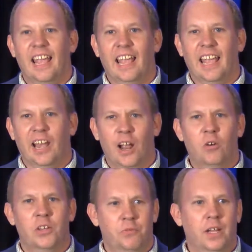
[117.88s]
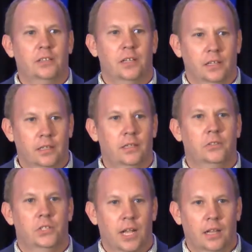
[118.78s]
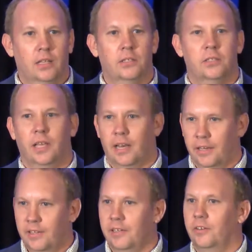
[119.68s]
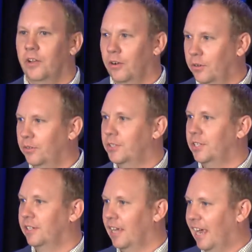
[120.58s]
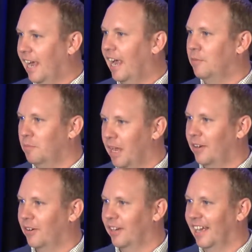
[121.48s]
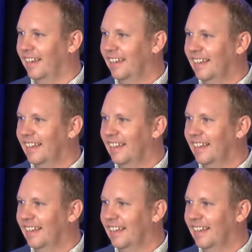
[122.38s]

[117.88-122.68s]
And I always felt a little jealous that I didn't know I hadn't met her yet.